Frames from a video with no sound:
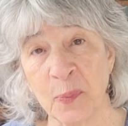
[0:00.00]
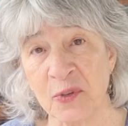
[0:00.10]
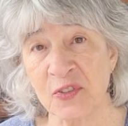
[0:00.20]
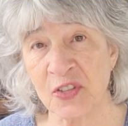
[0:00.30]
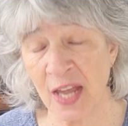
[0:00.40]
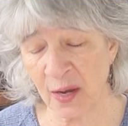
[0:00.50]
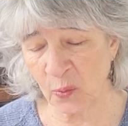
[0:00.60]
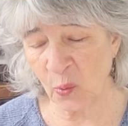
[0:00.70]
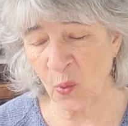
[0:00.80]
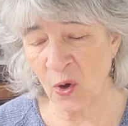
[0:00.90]

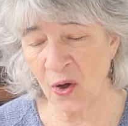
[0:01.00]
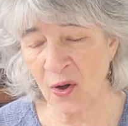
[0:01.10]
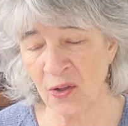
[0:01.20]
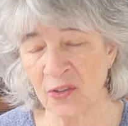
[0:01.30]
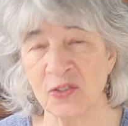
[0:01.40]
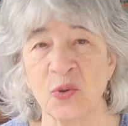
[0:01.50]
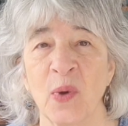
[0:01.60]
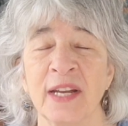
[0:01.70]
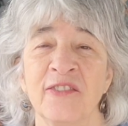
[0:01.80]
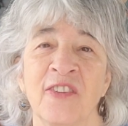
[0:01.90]
percent wool,
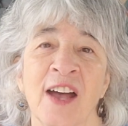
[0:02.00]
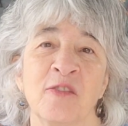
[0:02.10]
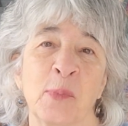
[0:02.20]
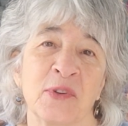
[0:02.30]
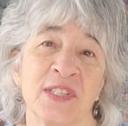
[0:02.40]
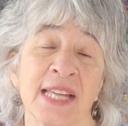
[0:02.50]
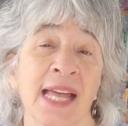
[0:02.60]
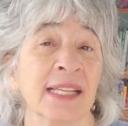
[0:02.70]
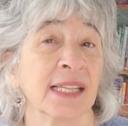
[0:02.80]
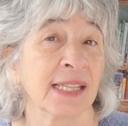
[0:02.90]
twenty-five
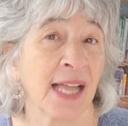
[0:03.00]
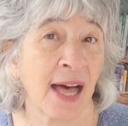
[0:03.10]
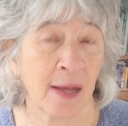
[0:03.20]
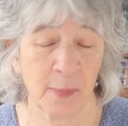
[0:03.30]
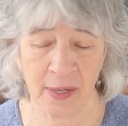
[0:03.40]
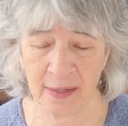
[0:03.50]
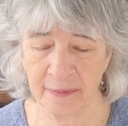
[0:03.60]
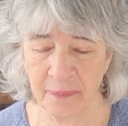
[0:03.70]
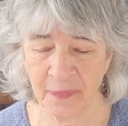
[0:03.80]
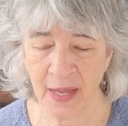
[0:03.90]
percent
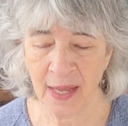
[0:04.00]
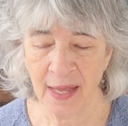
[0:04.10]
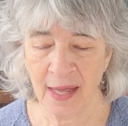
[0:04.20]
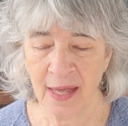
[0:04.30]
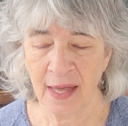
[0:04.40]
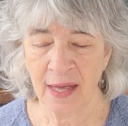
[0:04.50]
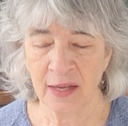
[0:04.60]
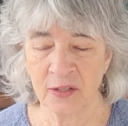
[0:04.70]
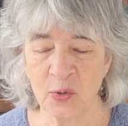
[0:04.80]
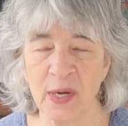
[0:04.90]
llama,
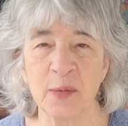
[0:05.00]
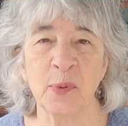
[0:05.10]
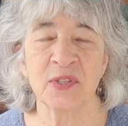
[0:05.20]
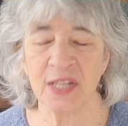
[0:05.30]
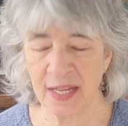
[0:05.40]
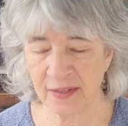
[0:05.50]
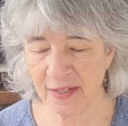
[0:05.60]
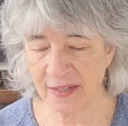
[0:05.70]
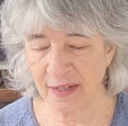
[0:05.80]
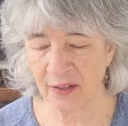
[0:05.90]
twenty percent
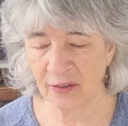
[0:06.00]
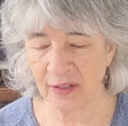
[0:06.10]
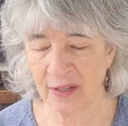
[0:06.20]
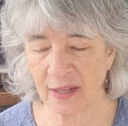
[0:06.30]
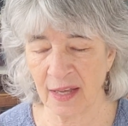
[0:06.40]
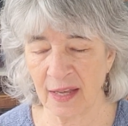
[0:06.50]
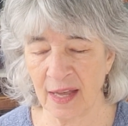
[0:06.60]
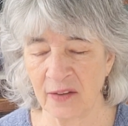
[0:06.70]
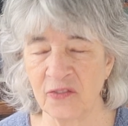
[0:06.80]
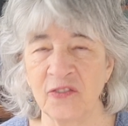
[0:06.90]
silk,
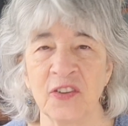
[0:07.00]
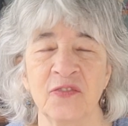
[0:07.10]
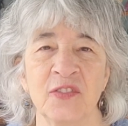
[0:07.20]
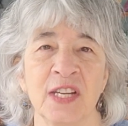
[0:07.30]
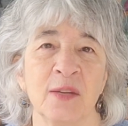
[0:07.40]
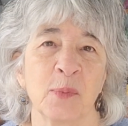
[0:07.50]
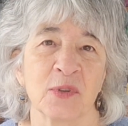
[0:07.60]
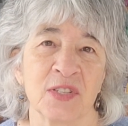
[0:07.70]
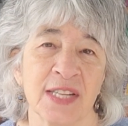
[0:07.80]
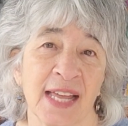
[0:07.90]
and fifteen
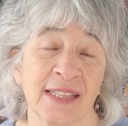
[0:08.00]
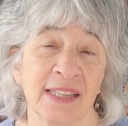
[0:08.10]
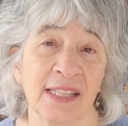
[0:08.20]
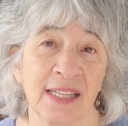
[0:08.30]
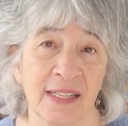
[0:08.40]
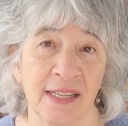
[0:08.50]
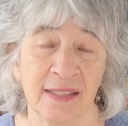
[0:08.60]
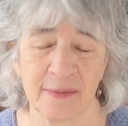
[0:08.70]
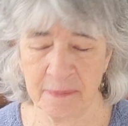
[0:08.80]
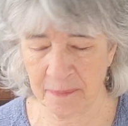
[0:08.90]
percent
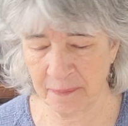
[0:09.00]
linen.